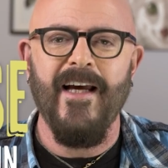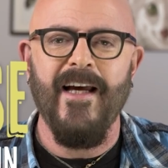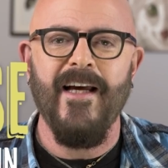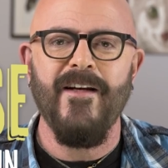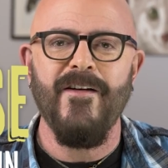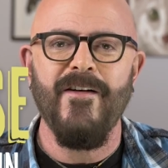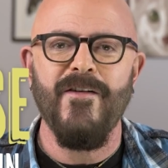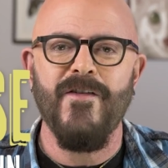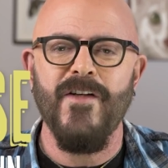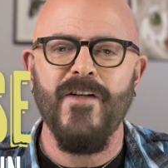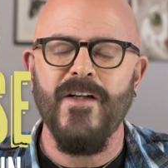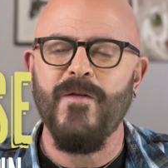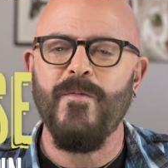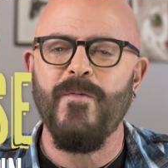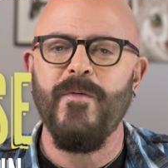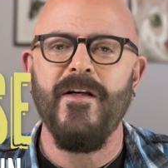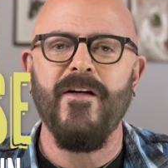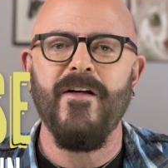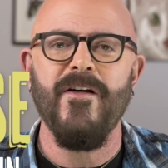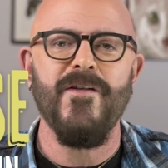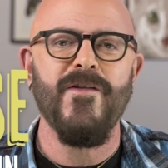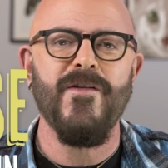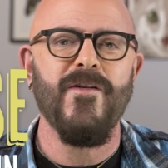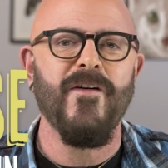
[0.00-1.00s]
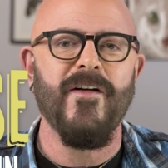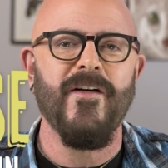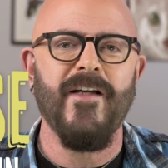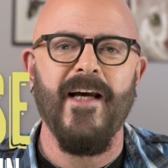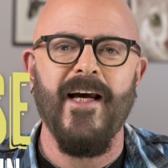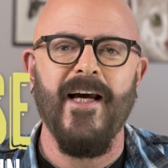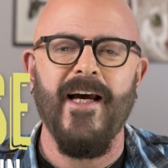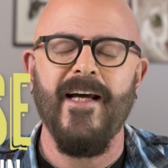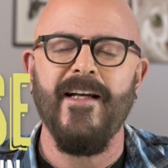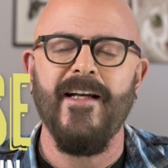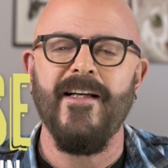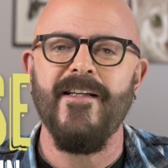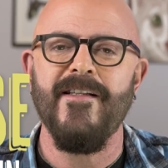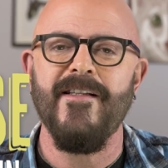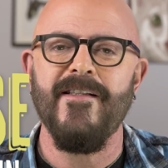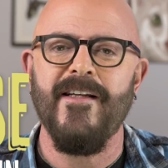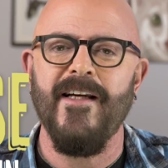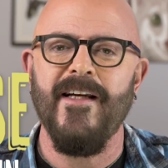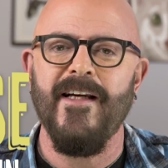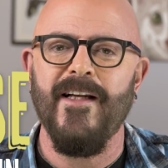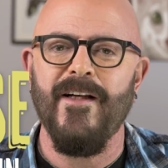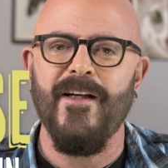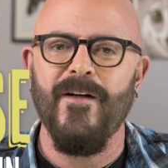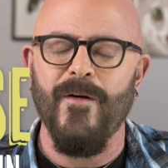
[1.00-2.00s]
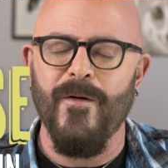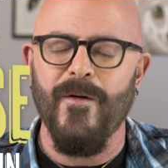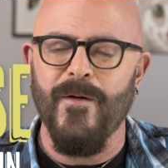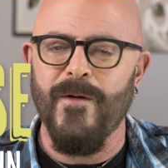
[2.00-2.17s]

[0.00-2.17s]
And just because your cat is getting